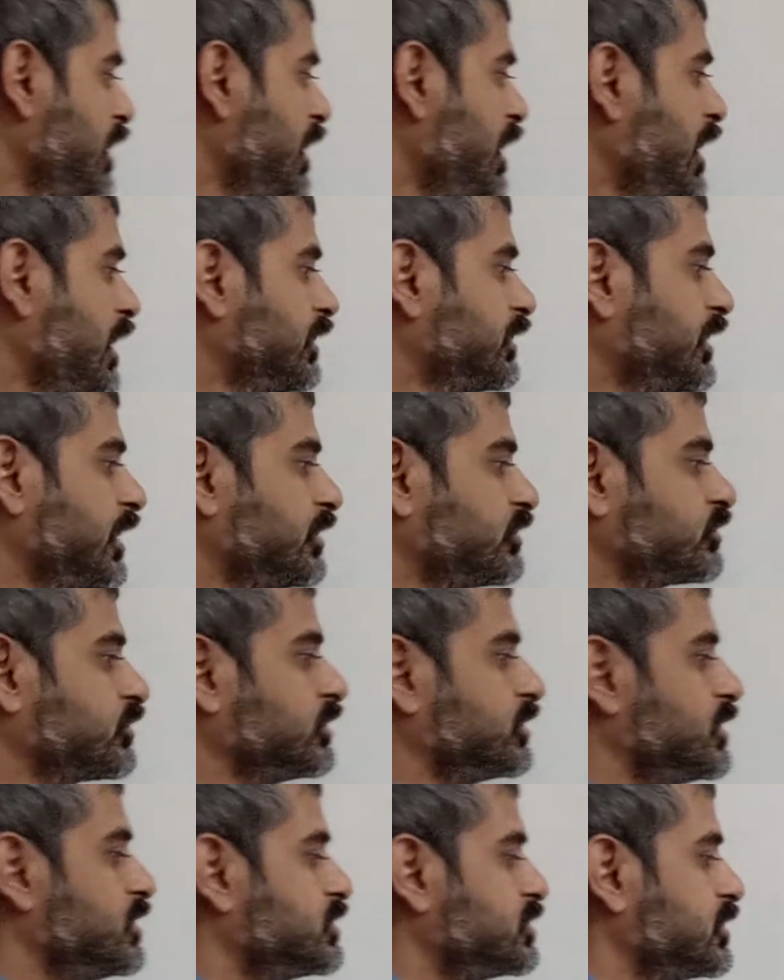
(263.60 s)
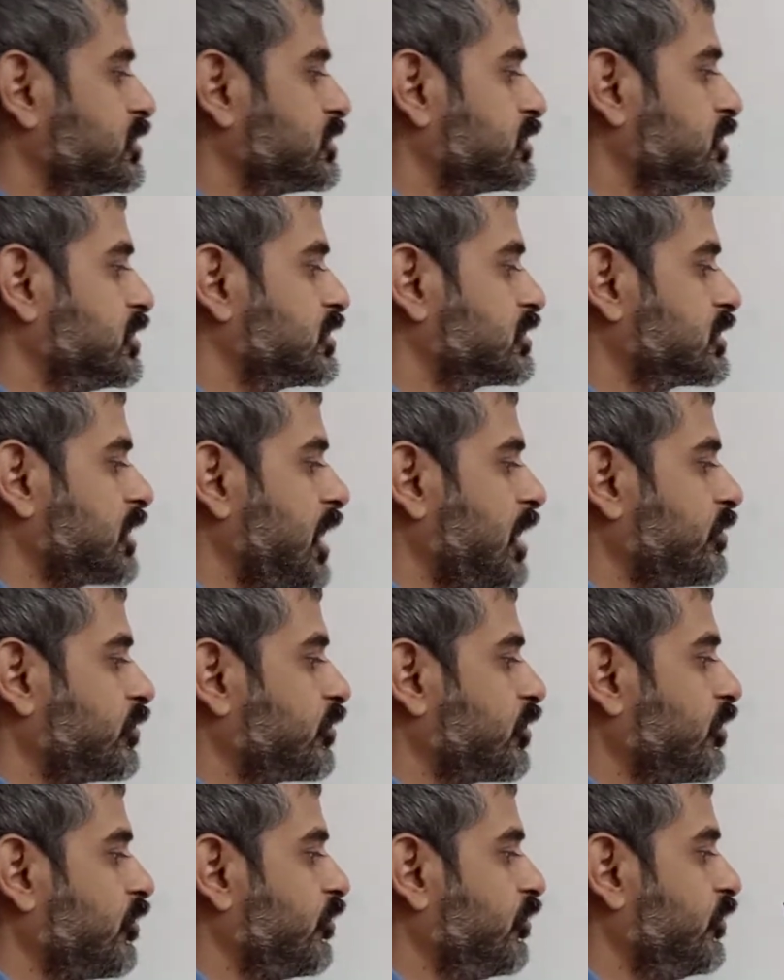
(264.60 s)
and then so this is this times
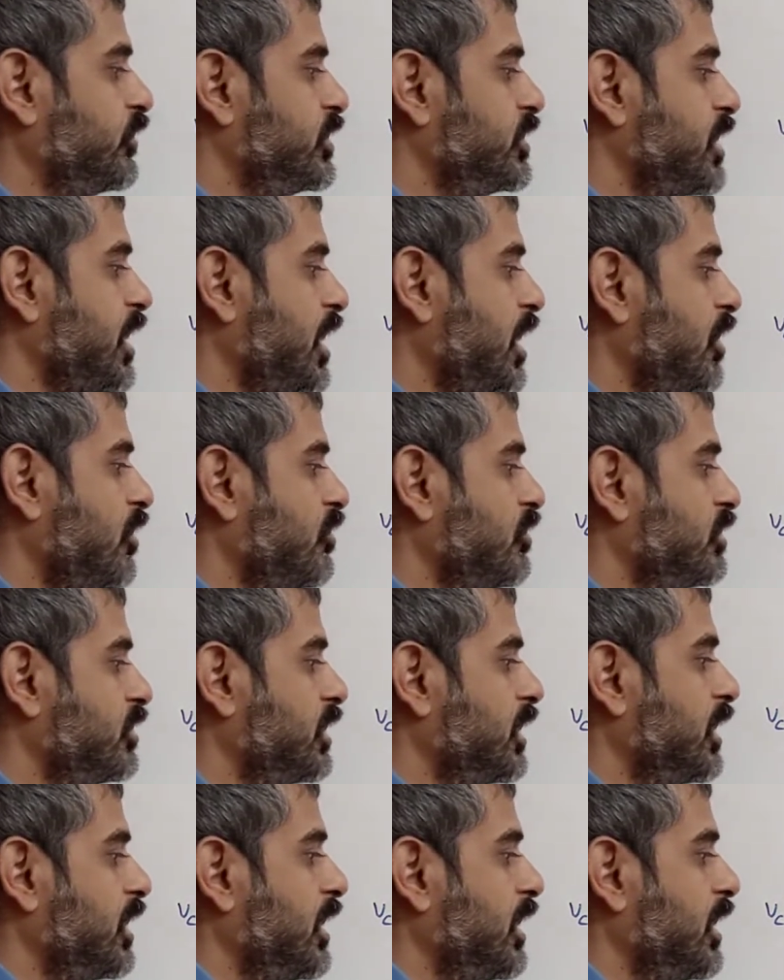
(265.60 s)
of V out,